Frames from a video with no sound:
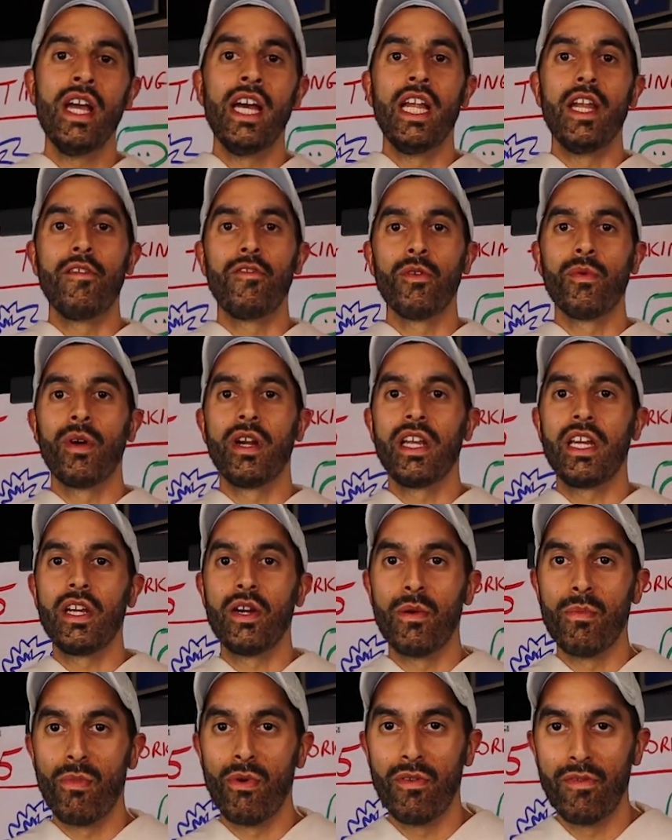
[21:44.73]
And if you wanna
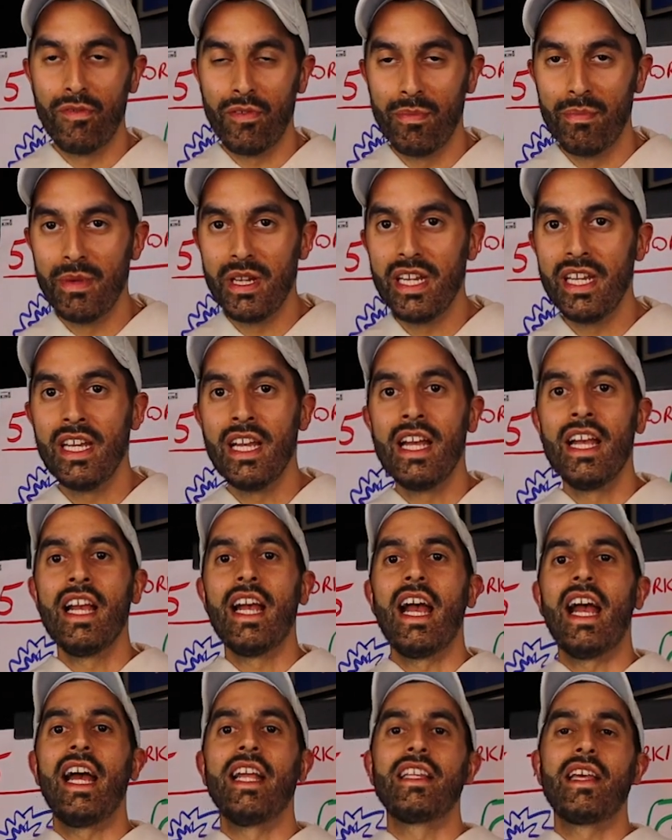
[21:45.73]
hear more from me,
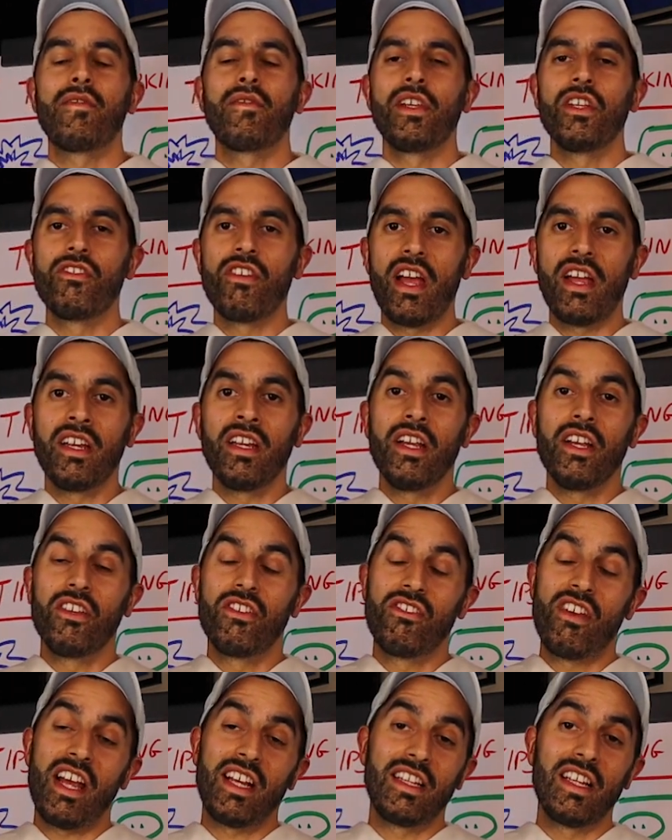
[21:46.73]
uh, definitely check
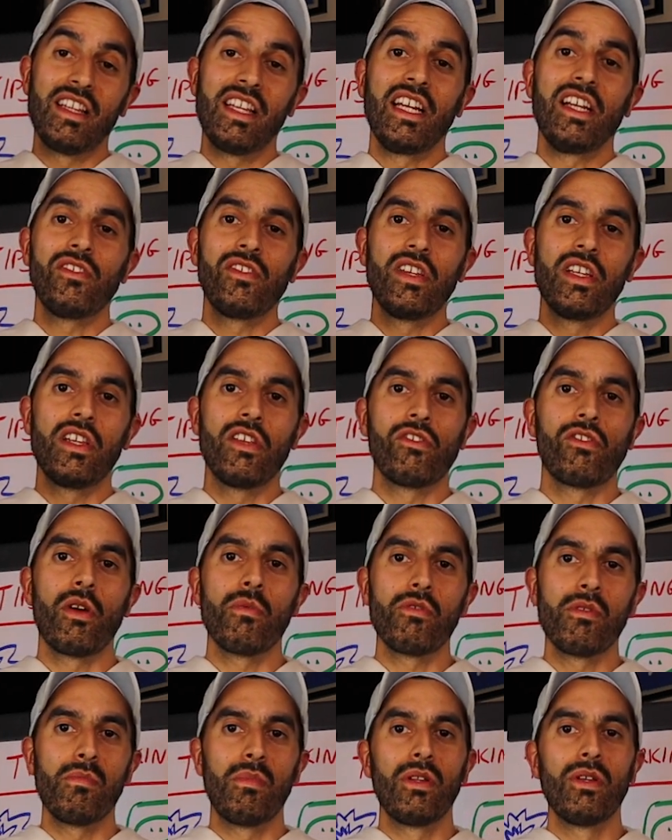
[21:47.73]
check the links in the
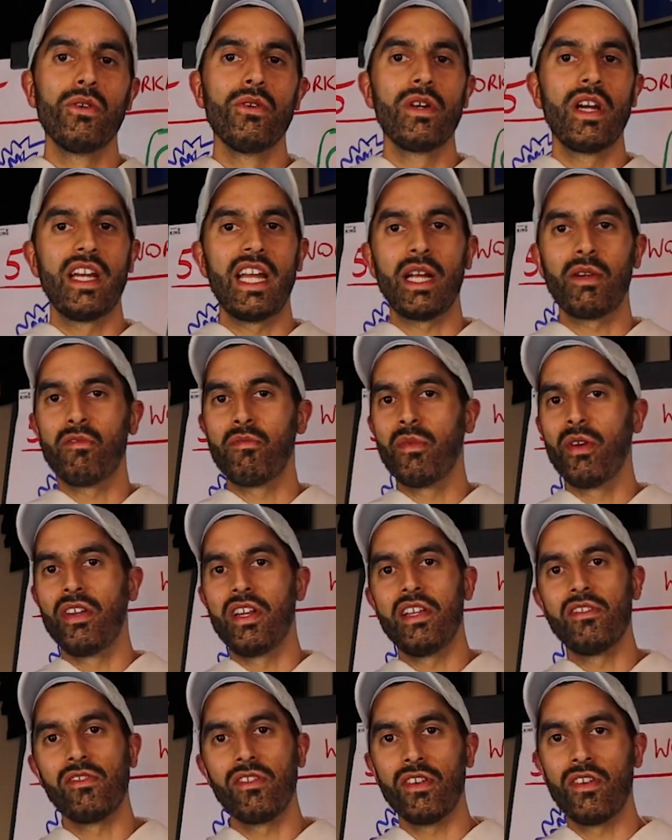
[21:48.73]
description below. Connect with me
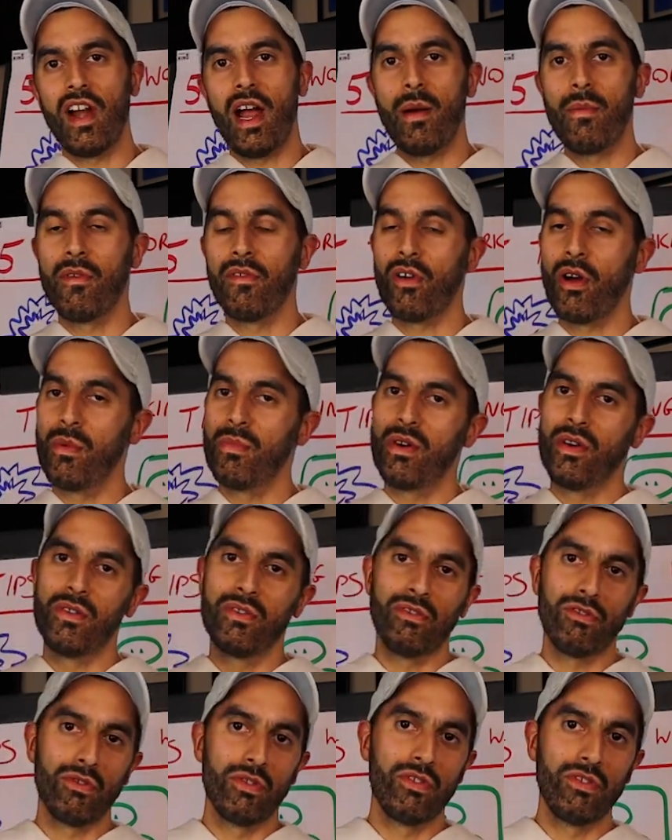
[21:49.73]
on Instagram. I've got my
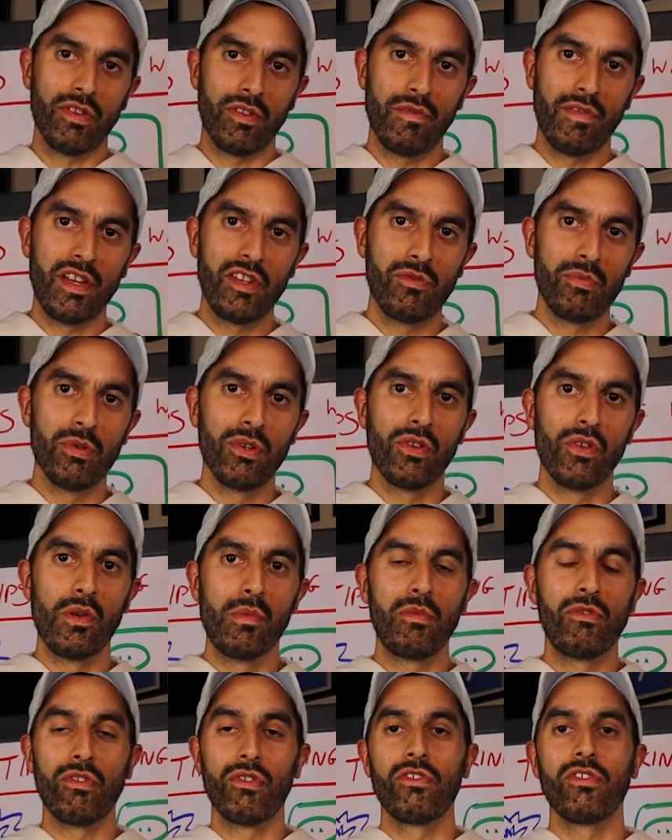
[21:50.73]
own sourcing Facebook
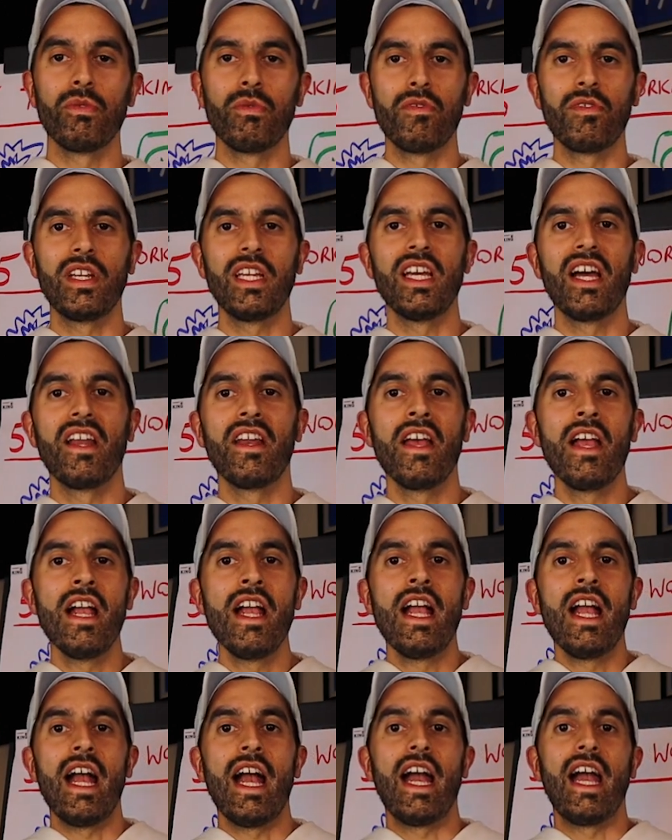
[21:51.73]
group, Sourcing with Kian,
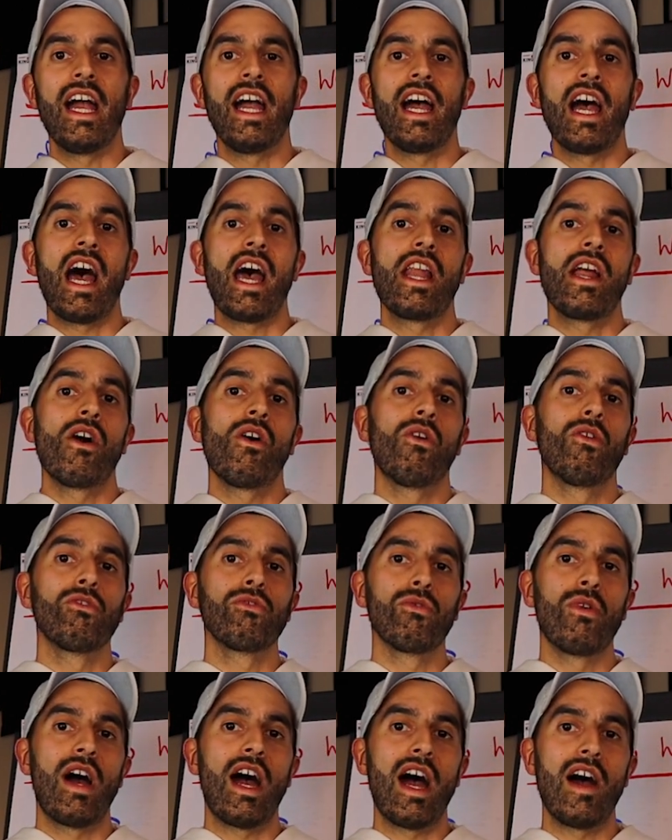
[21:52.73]
uh, and I
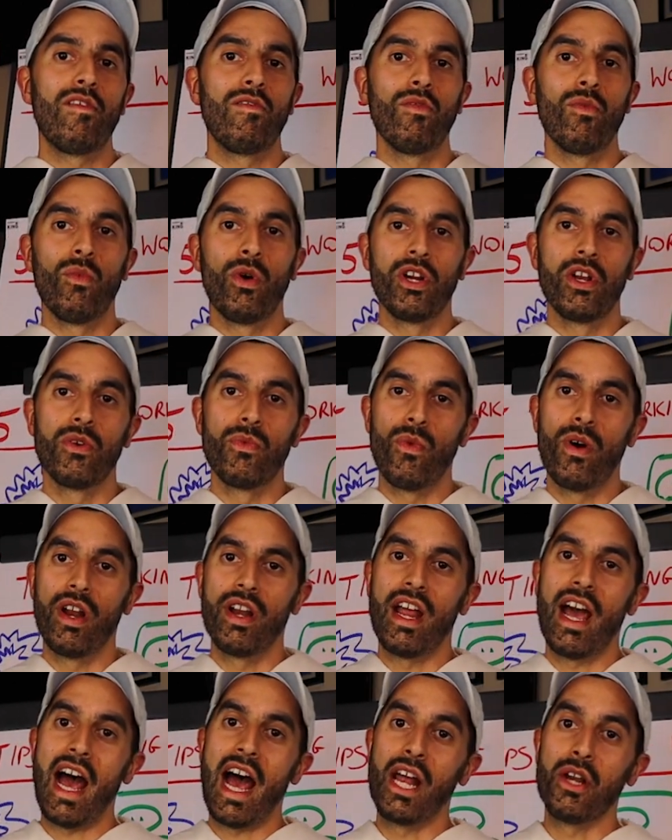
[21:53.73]
also have one on
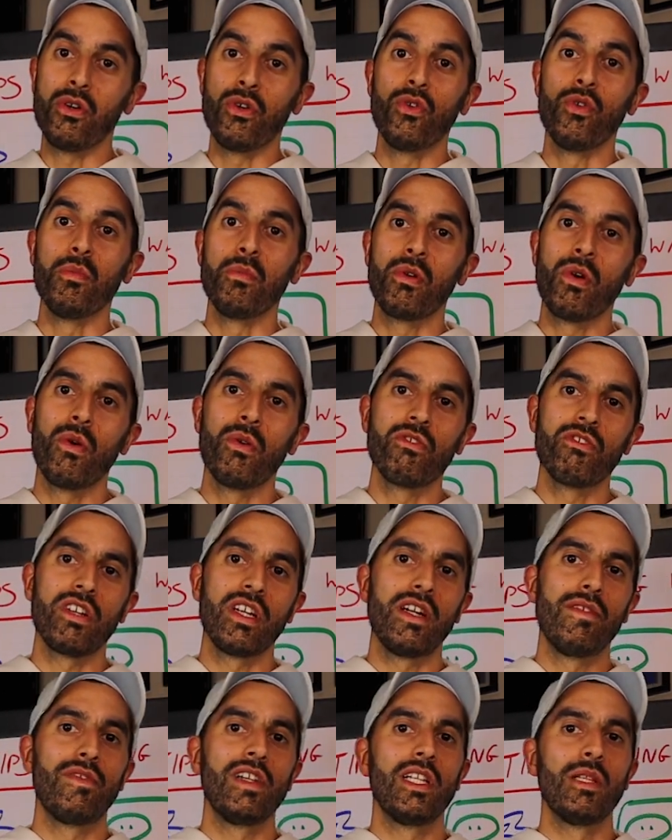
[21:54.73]
one and group
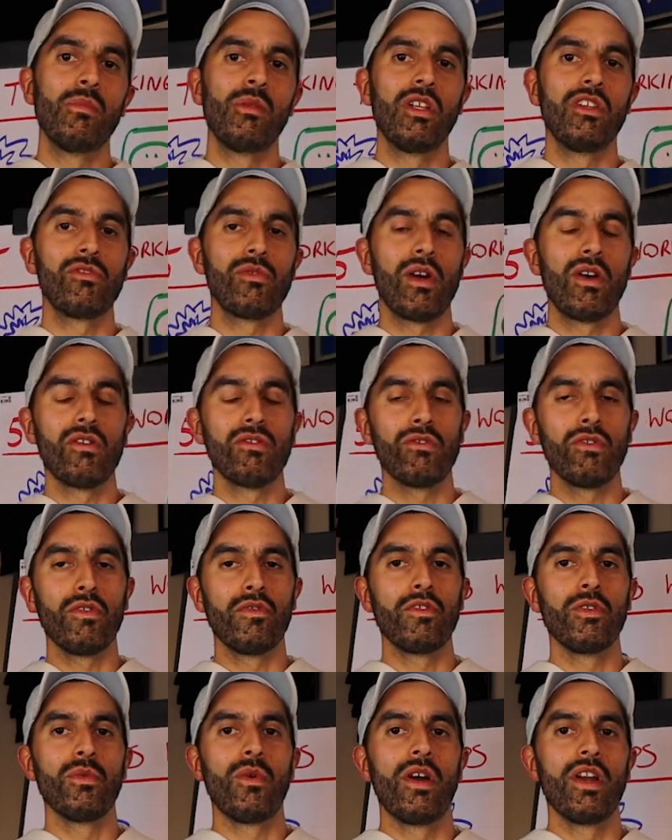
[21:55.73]
coaching available as well. So
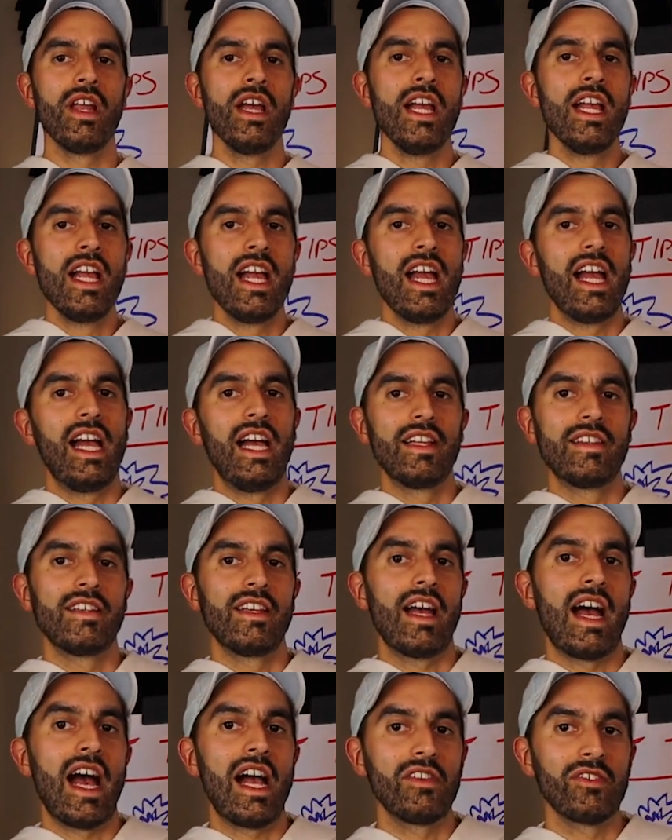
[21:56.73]
if you want uh,
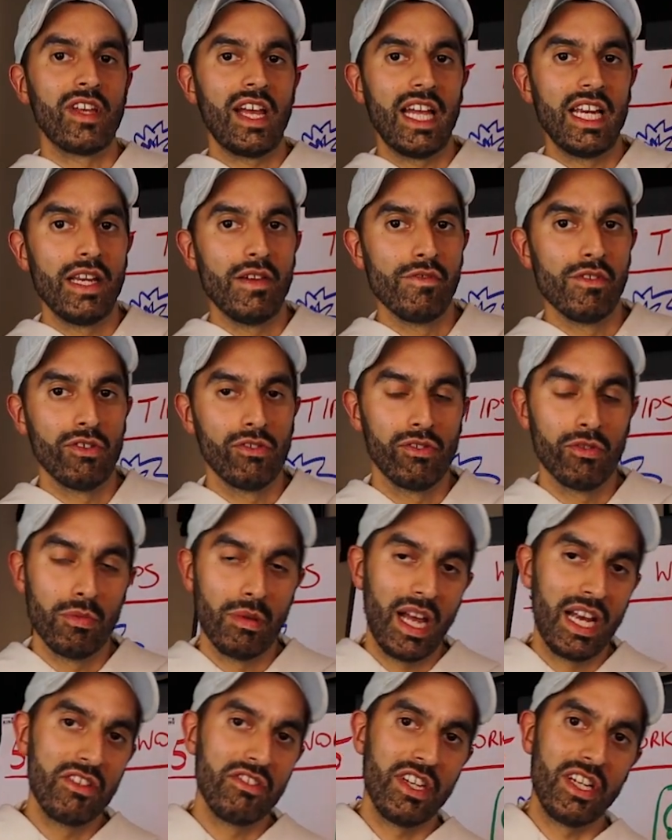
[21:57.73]
to ask any of your
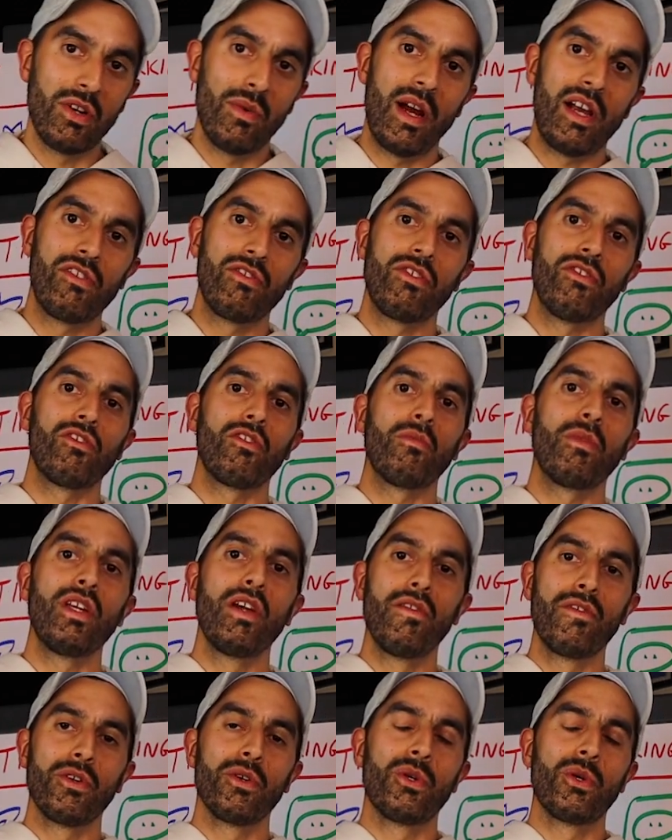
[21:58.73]
supply chain questions to
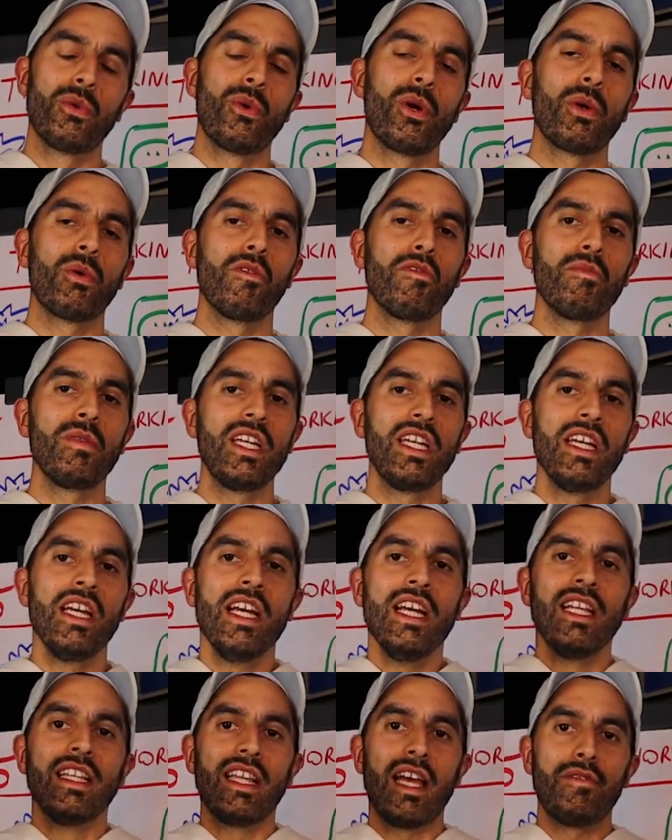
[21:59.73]
me or if you want to work with me,
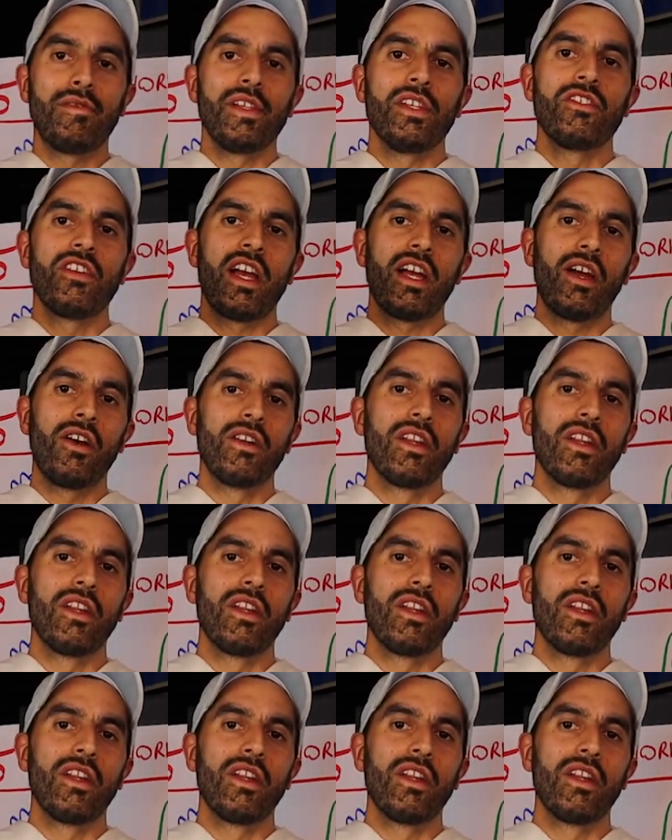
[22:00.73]
definitely check